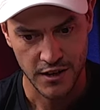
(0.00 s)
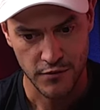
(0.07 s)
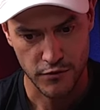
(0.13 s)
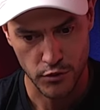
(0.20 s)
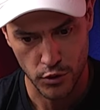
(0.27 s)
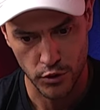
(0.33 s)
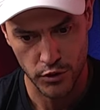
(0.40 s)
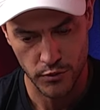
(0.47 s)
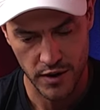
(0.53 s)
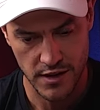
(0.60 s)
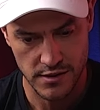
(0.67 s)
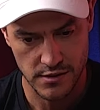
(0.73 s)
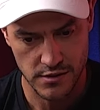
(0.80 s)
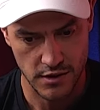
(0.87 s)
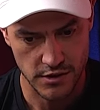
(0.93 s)
For all the
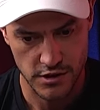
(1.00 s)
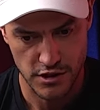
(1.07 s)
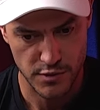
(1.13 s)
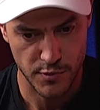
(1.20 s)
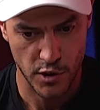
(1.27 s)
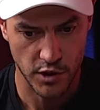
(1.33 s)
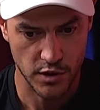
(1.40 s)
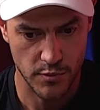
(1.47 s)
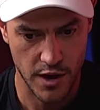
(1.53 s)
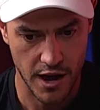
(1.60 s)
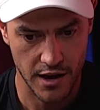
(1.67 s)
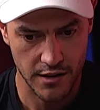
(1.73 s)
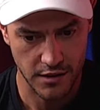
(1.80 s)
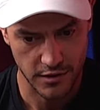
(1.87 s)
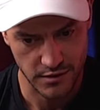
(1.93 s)
reasons I just spoke
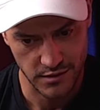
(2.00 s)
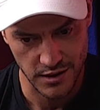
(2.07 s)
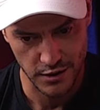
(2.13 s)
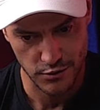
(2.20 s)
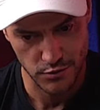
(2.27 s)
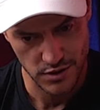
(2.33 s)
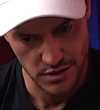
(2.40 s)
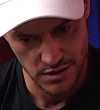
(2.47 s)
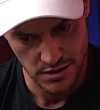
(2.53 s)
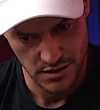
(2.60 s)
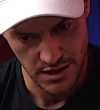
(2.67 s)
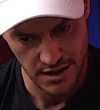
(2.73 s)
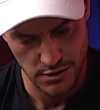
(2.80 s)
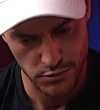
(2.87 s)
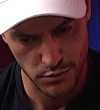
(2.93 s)
about, I think we just
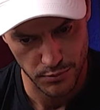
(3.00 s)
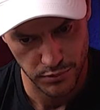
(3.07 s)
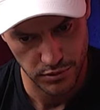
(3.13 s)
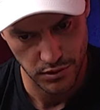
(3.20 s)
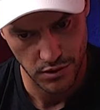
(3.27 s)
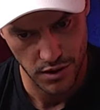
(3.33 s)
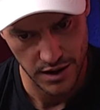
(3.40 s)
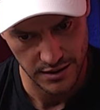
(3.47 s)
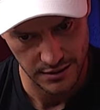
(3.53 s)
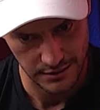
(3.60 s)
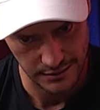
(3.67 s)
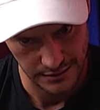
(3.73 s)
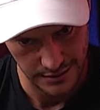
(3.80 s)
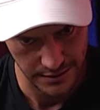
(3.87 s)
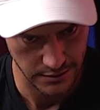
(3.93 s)
need to apply the
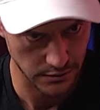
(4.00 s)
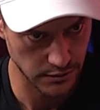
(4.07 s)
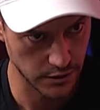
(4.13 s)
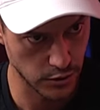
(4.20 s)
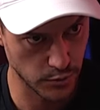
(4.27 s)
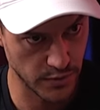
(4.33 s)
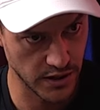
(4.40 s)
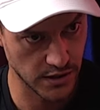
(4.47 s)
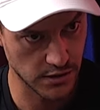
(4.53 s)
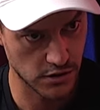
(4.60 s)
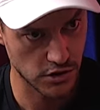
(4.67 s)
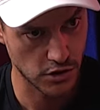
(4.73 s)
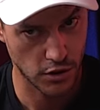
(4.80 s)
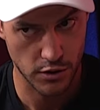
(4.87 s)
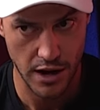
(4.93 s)
lid a little bit and
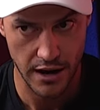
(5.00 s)
show